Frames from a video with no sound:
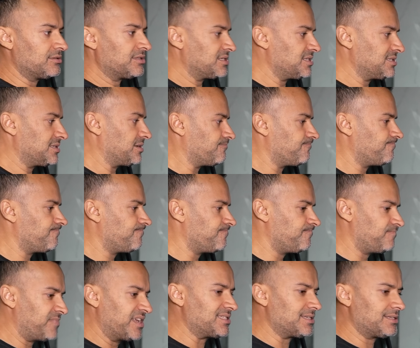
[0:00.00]
This is
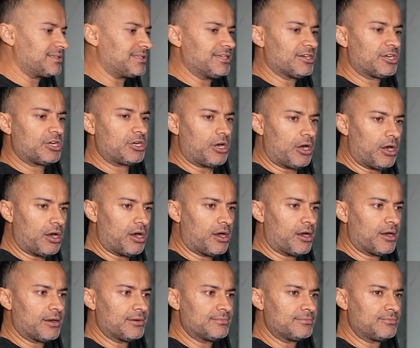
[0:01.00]
basically a
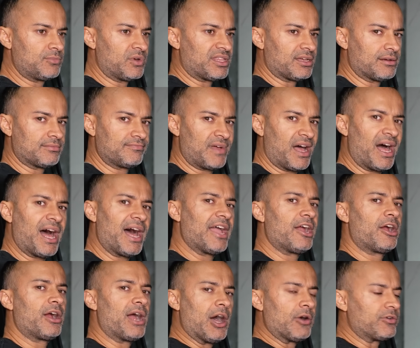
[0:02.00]
car with a
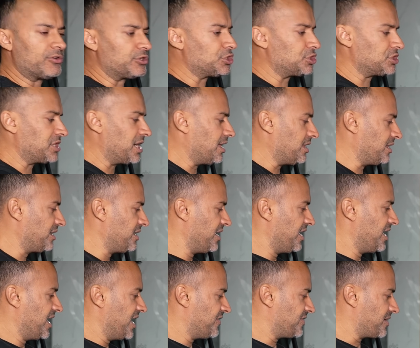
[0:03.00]
higher outer shell,
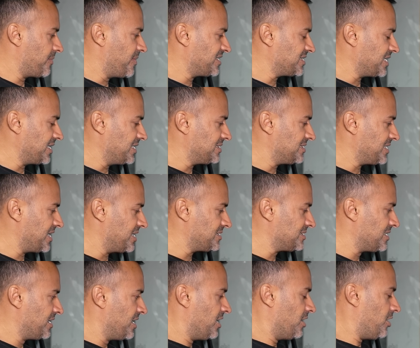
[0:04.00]
if that makes any sense.